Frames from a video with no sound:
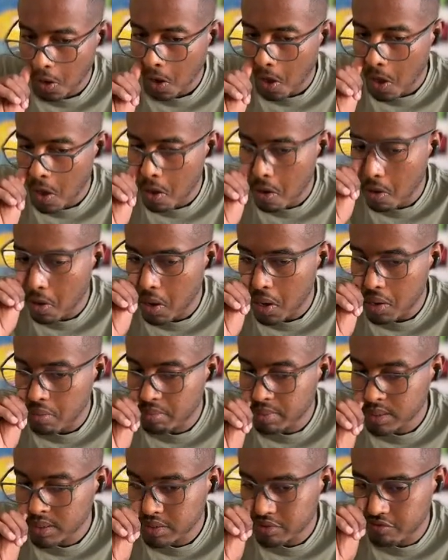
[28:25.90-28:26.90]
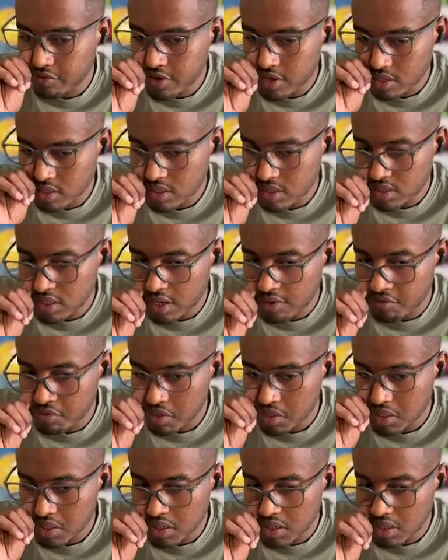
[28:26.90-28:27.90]
Okay, build the first
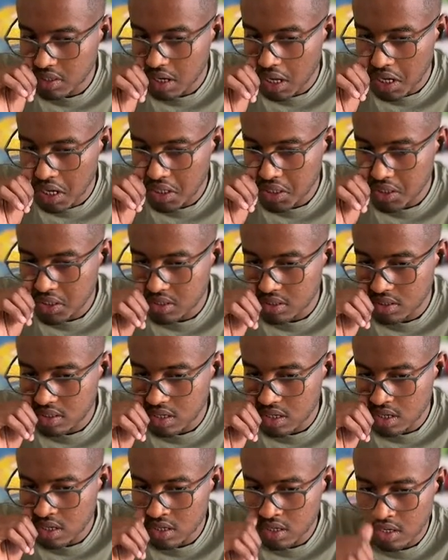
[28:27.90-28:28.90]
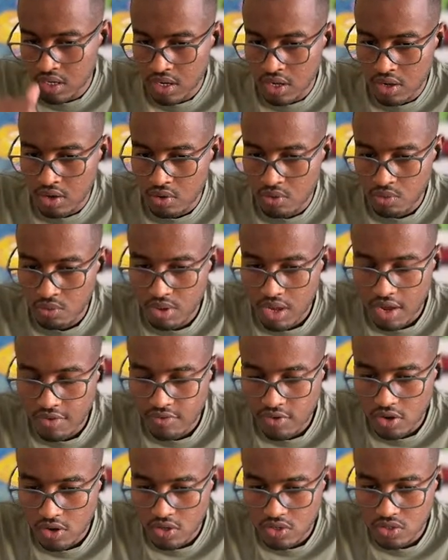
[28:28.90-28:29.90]
everything, a link is there. We have
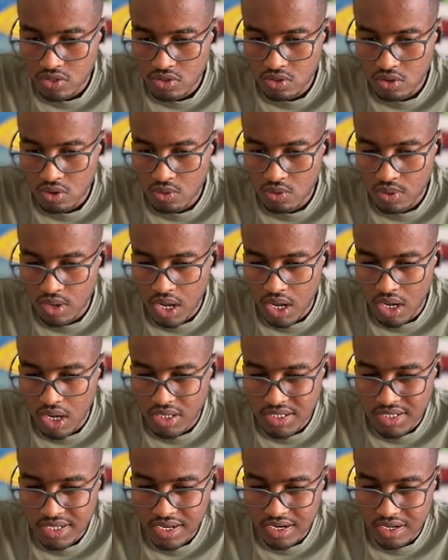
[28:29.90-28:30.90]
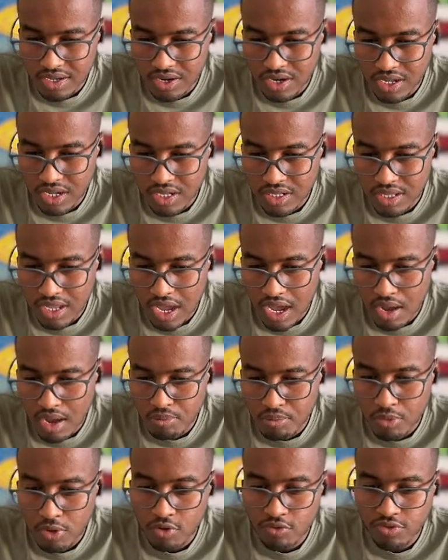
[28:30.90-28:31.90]
also is going to create a
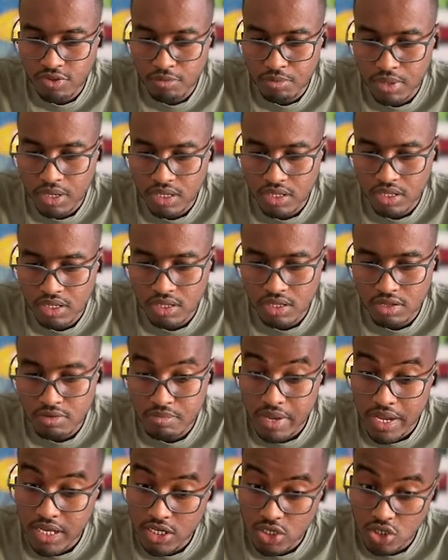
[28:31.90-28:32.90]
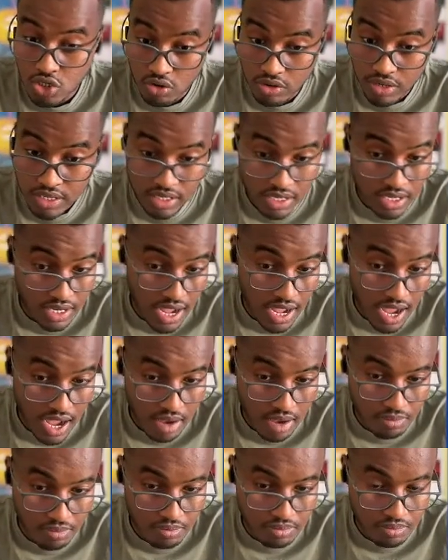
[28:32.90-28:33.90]
profitable page on
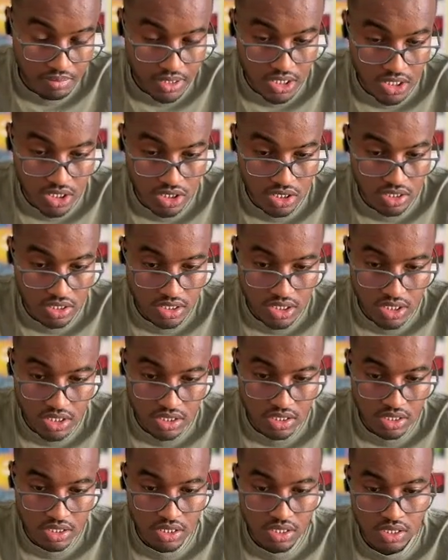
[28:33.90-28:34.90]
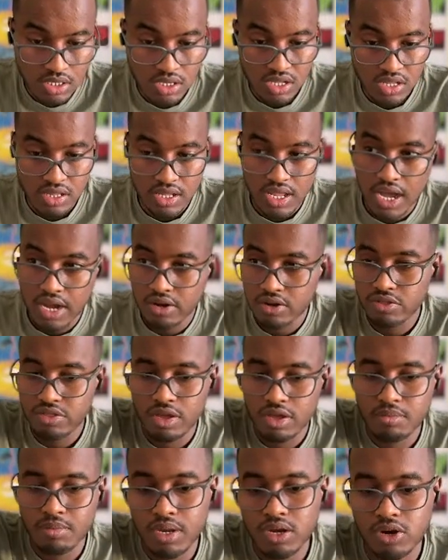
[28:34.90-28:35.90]
GitHub pages, dark
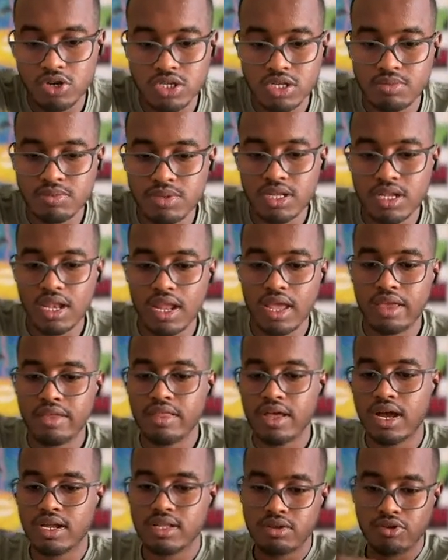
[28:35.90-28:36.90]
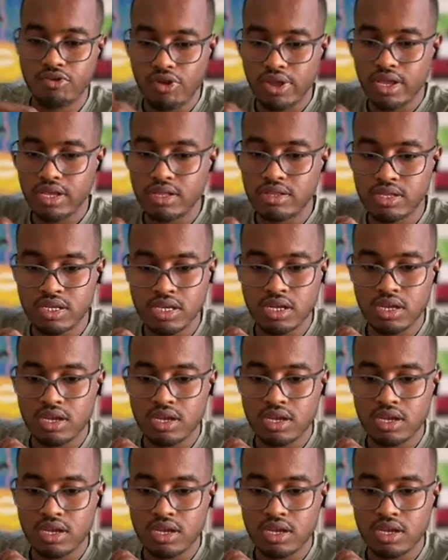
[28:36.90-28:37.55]
theme or something like that. Great.